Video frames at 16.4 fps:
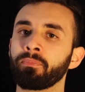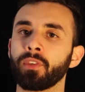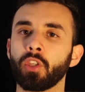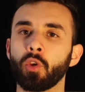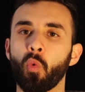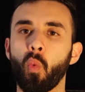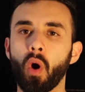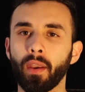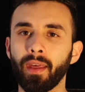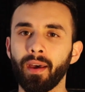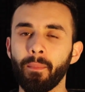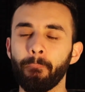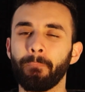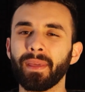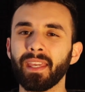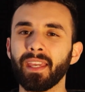you want
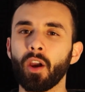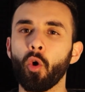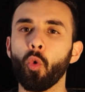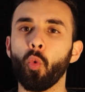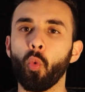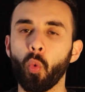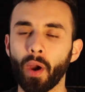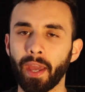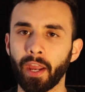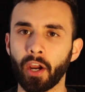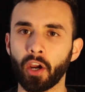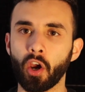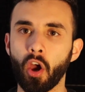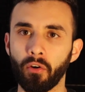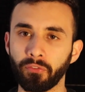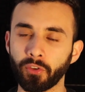to be
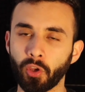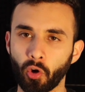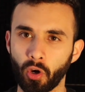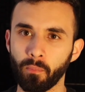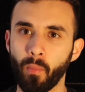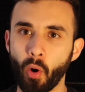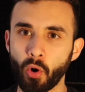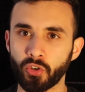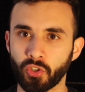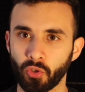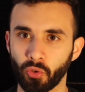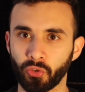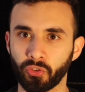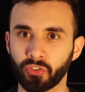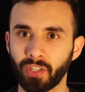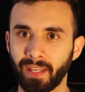aware of your
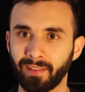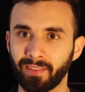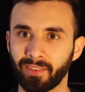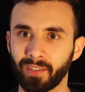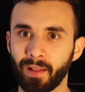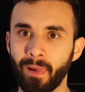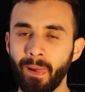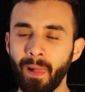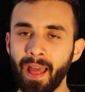emotional state.